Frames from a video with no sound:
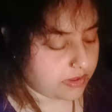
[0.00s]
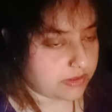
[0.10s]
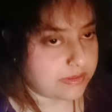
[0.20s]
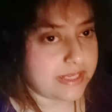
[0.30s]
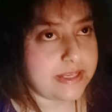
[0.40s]

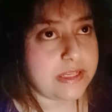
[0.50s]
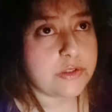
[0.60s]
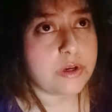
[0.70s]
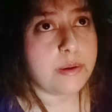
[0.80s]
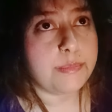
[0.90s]
They need to
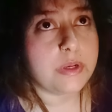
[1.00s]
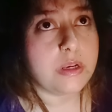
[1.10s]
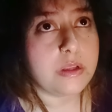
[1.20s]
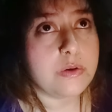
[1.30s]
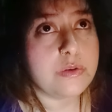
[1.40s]
come
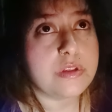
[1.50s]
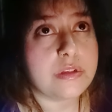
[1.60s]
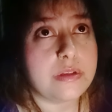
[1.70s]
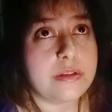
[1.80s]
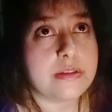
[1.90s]
close to
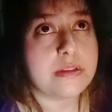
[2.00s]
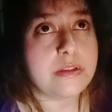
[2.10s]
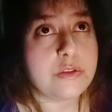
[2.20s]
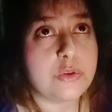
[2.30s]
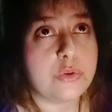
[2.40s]

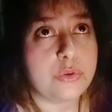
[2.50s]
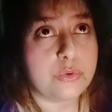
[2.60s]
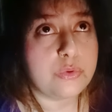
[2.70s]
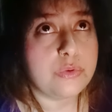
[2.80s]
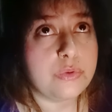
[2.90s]
listen to
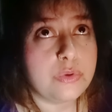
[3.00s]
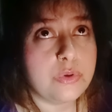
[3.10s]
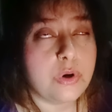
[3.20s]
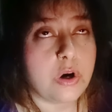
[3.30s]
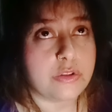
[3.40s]
you
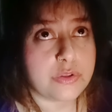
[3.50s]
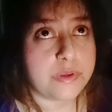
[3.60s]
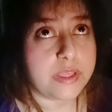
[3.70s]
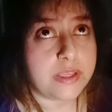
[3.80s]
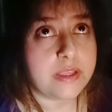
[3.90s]
or to
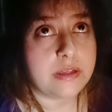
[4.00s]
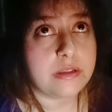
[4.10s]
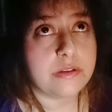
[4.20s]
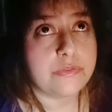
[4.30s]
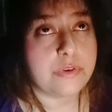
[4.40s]
heal
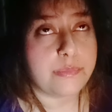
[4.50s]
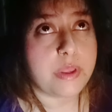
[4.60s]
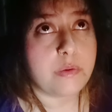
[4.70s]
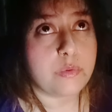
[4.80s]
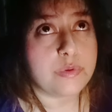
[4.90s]
from
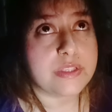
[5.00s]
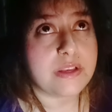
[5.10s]
their wounds.